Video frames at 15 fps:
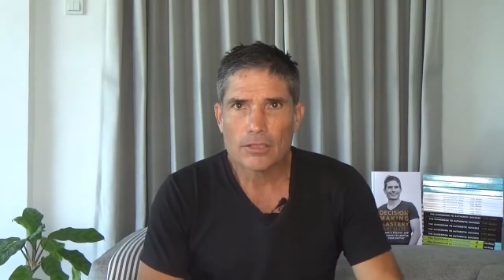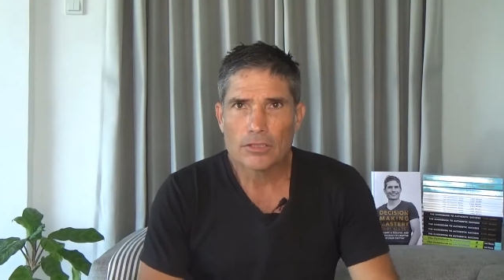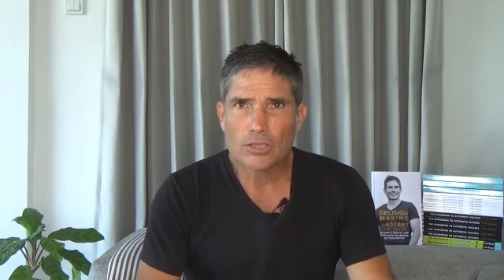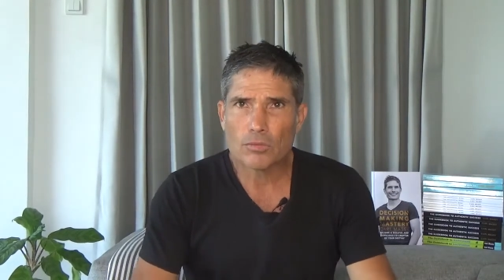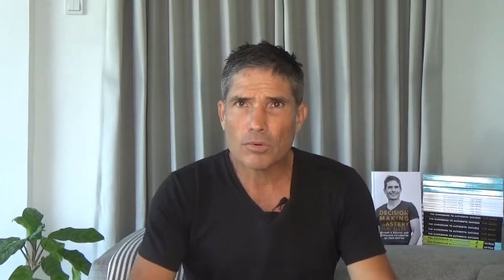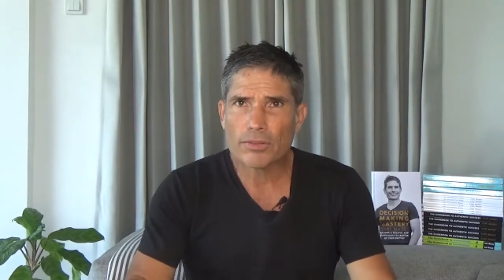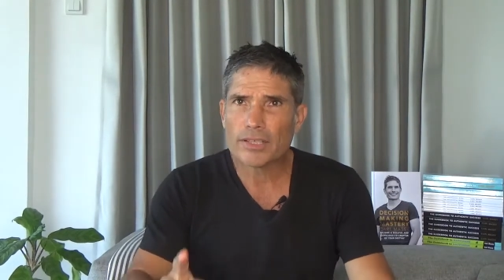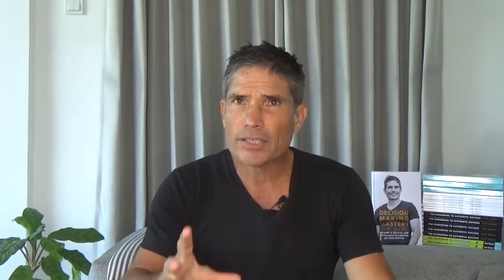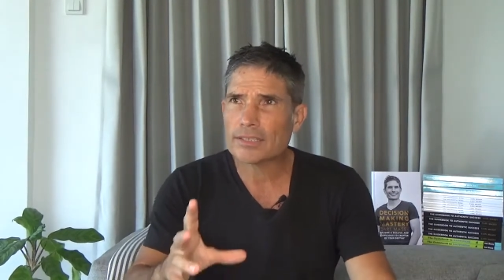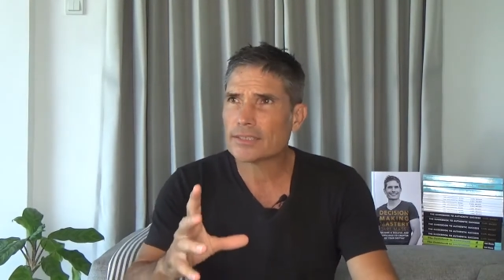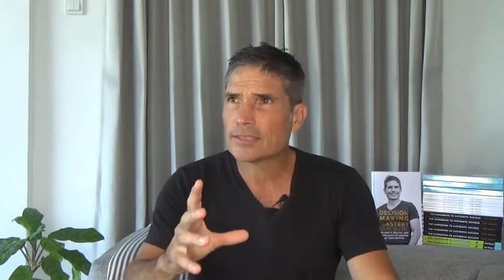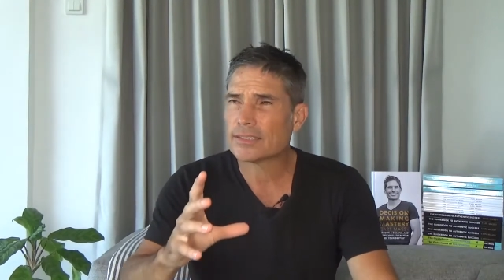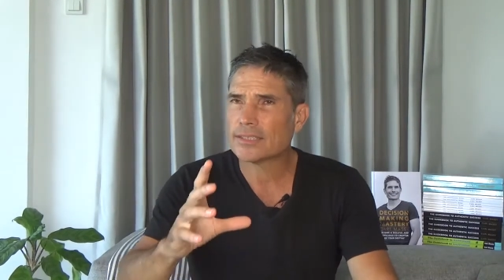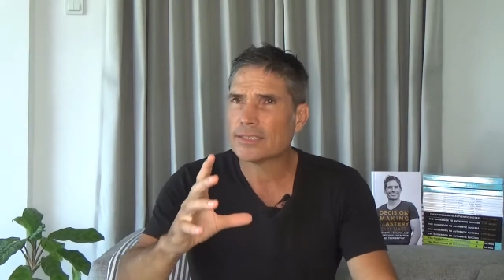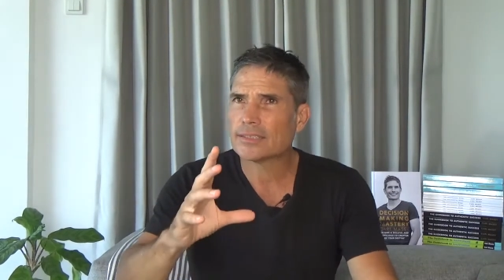So what
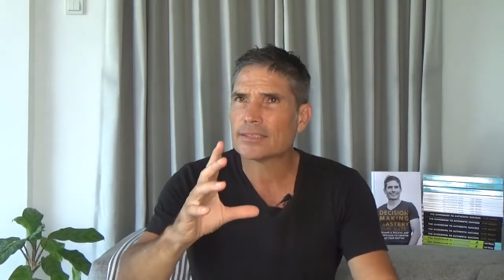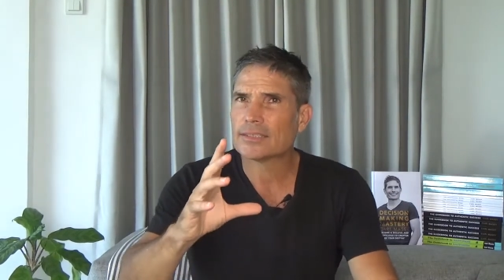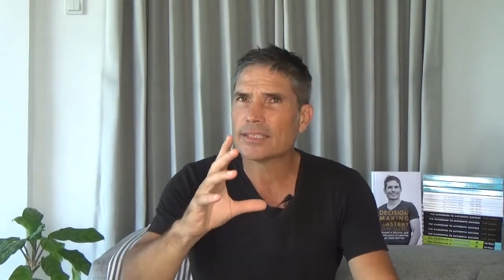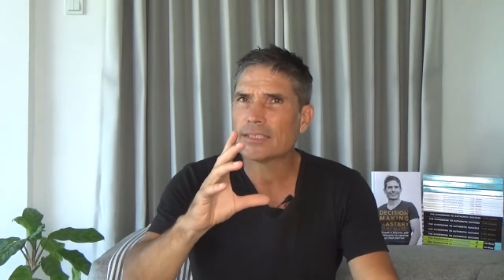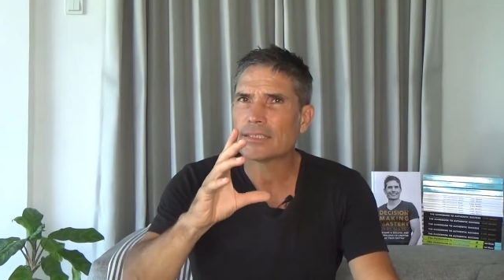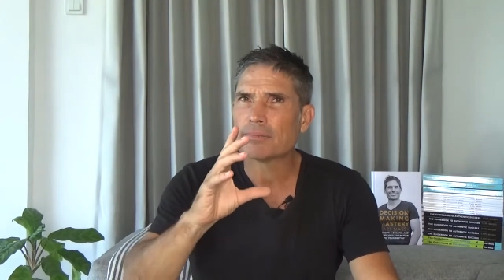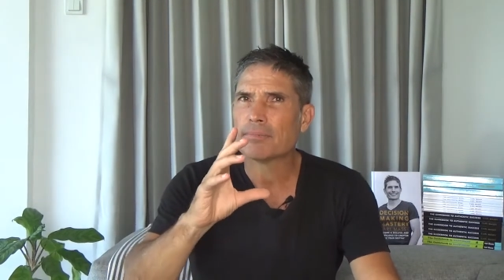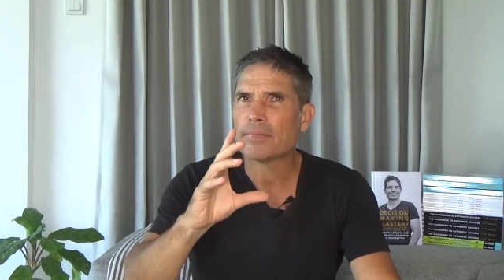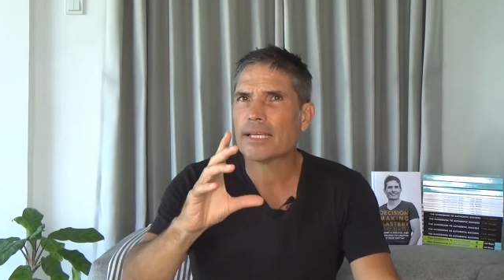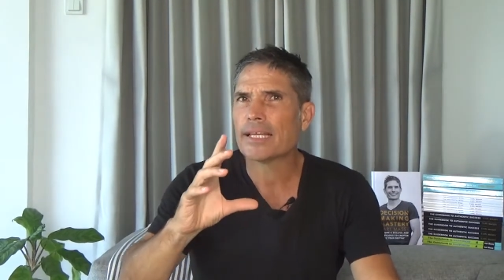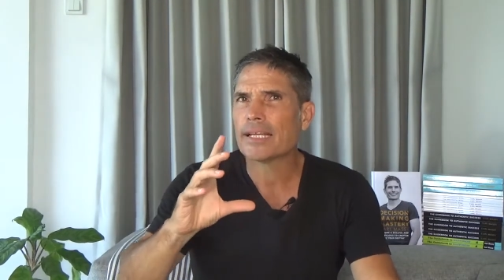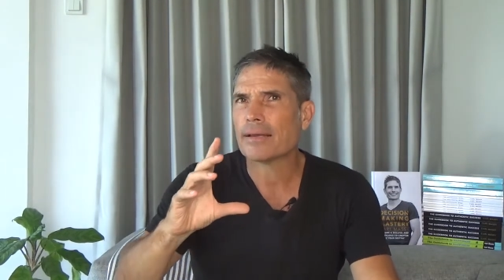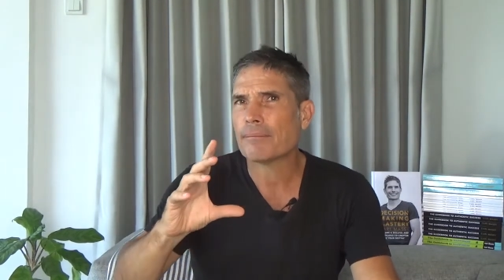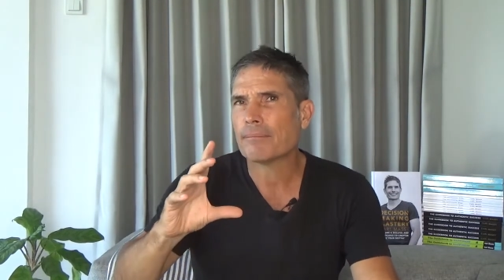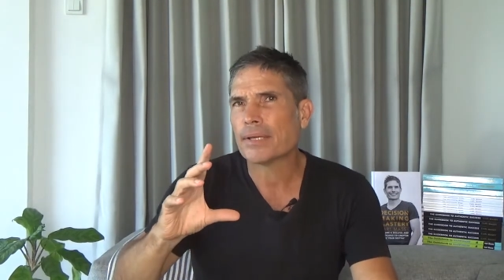does this
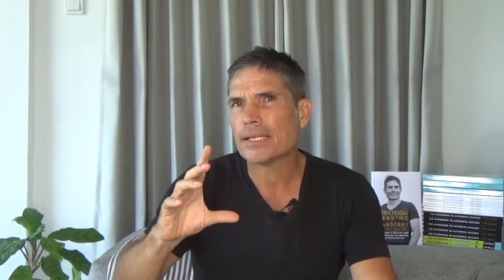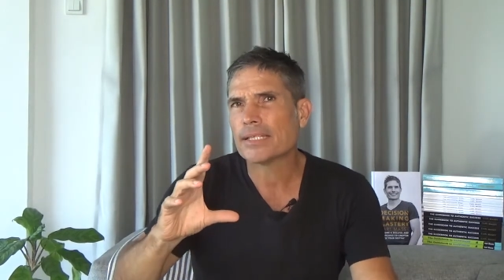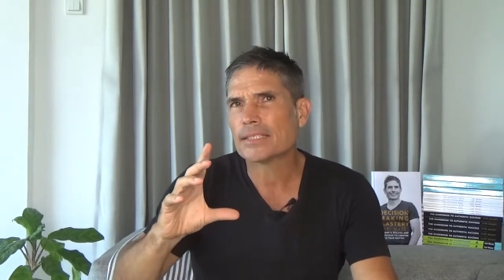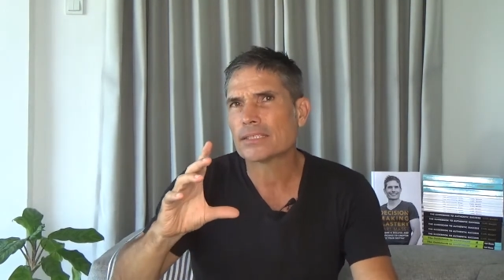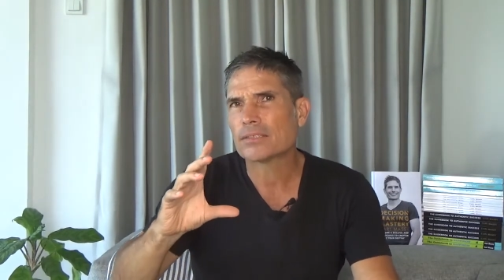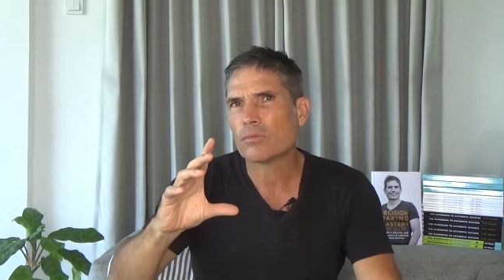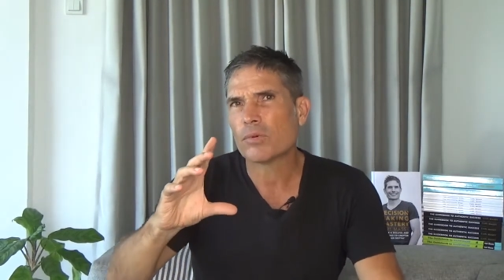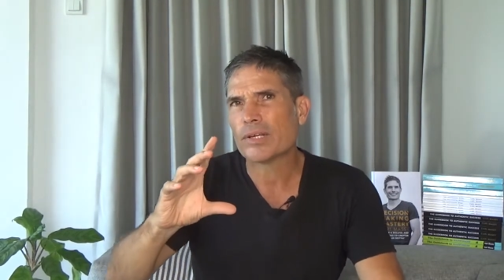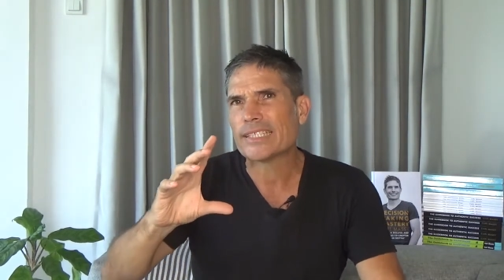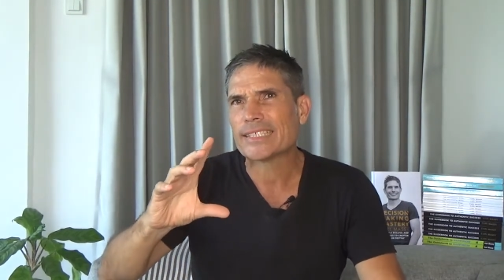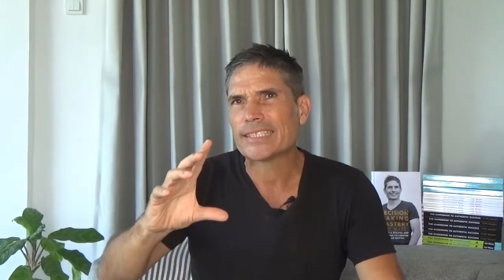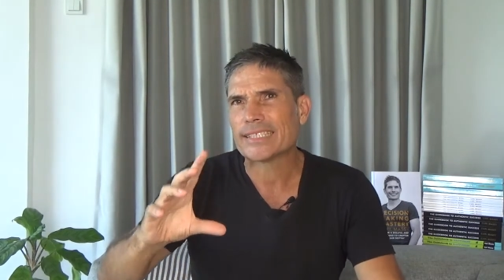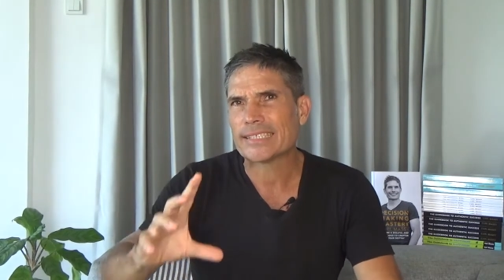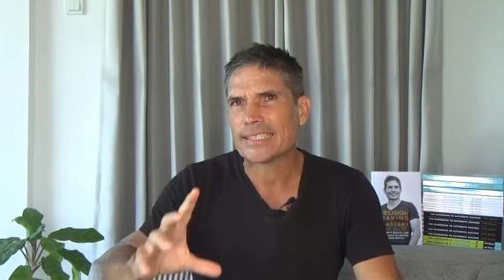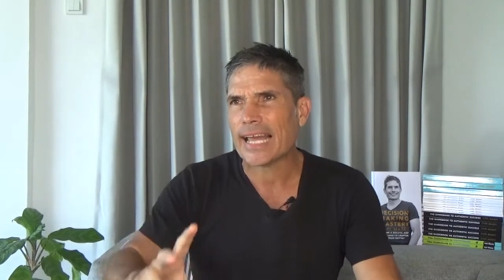mean? It means we
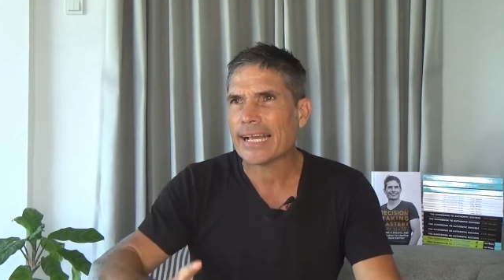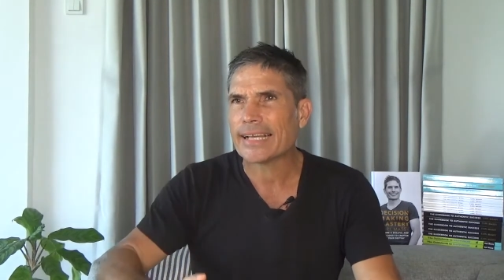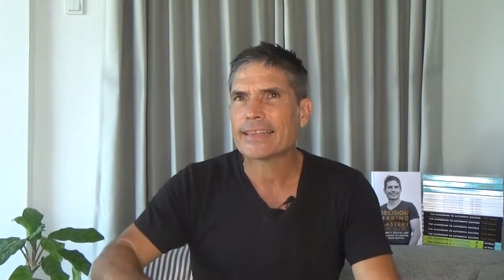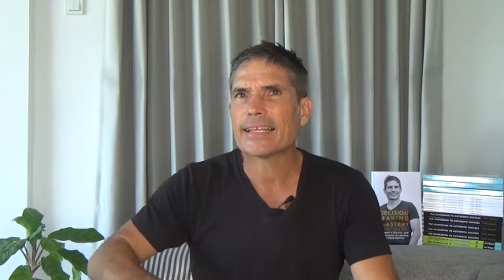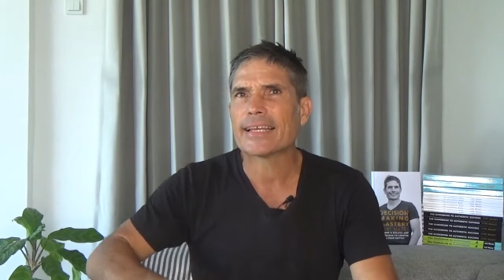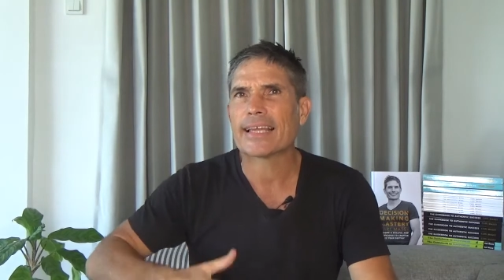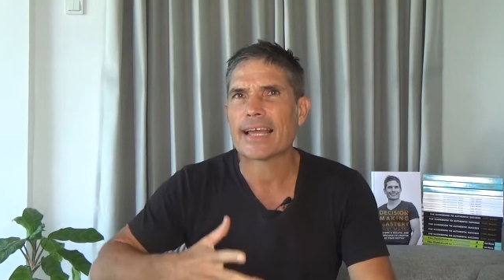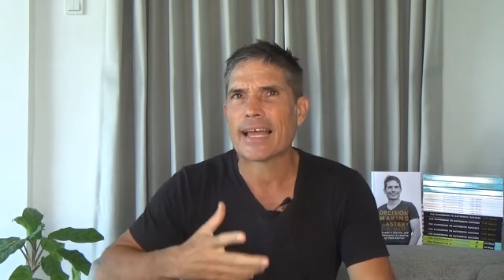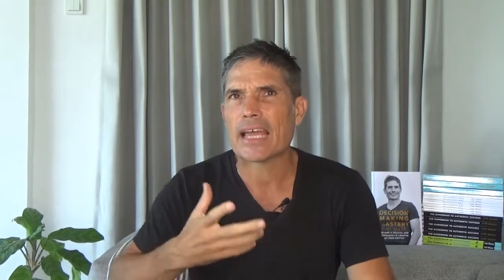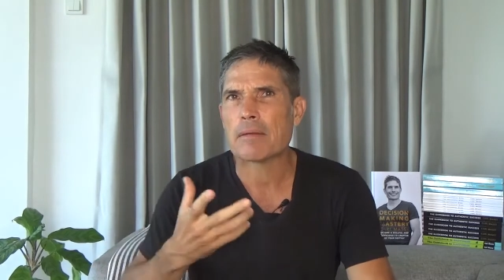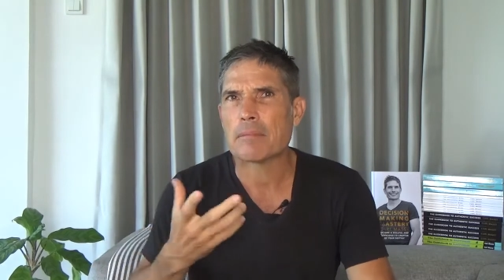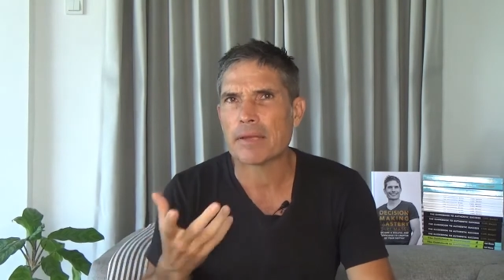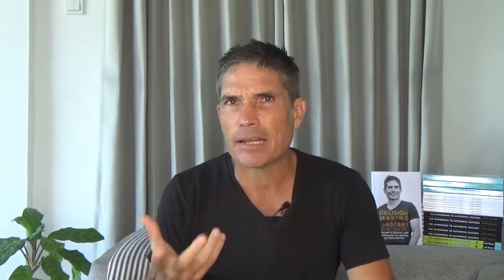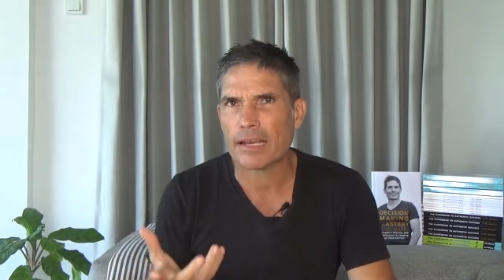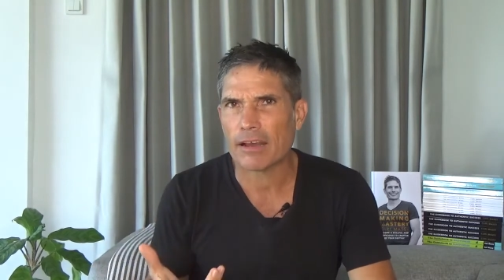stack the
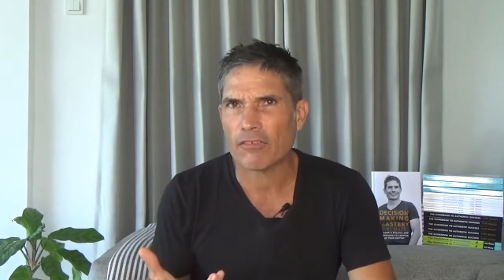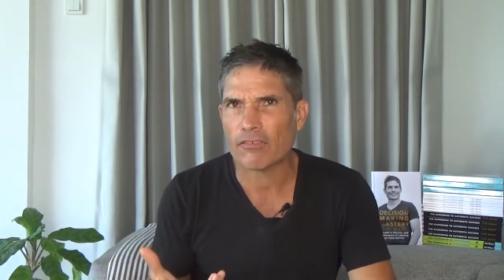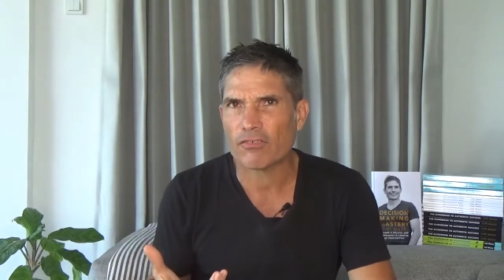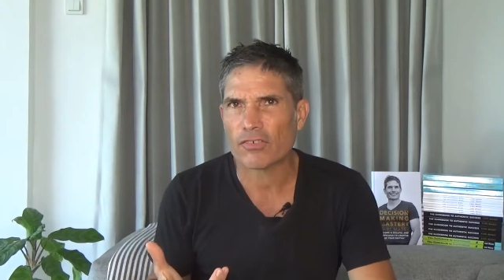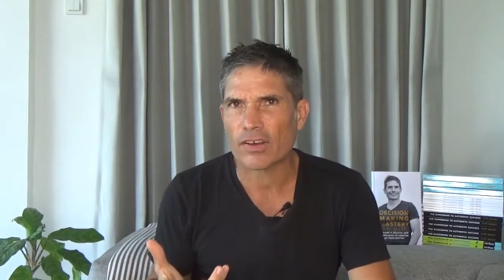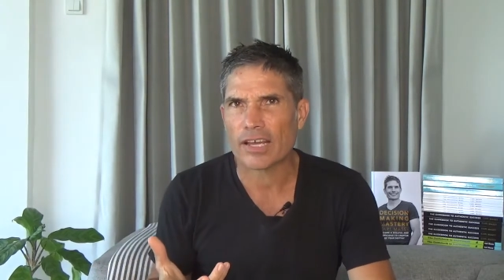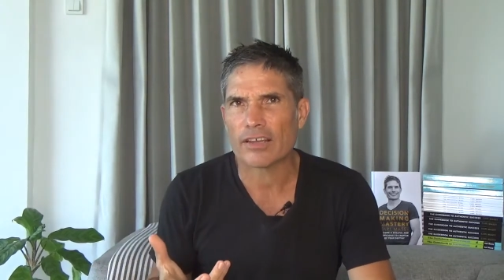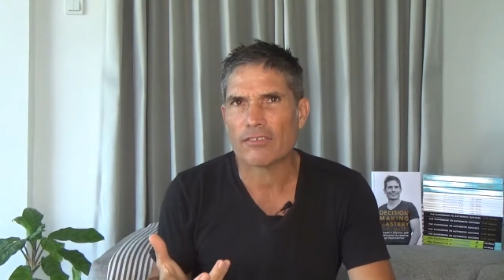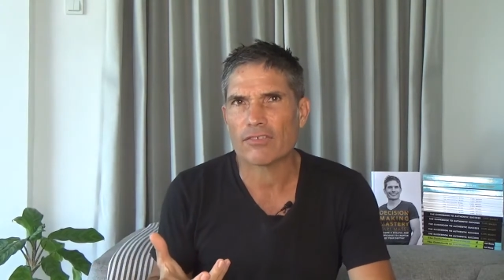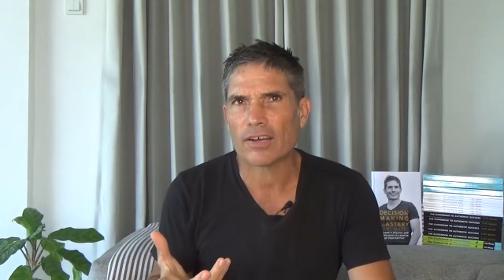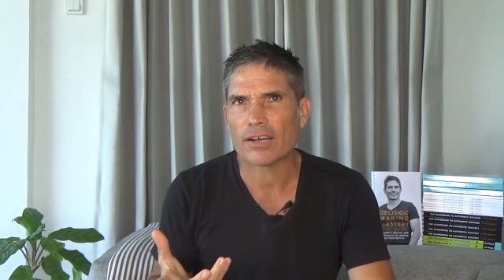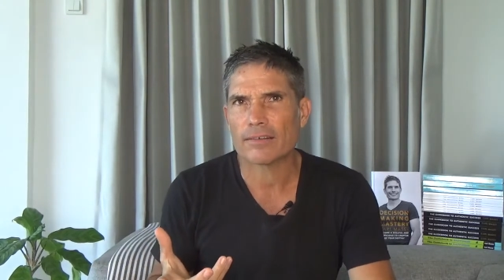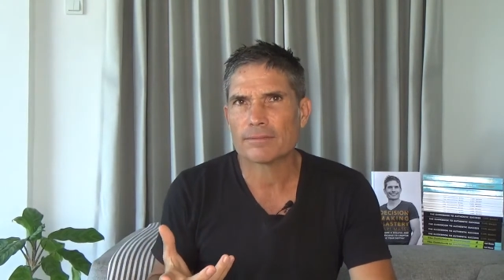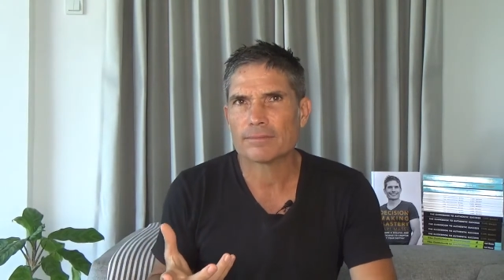game in our favour.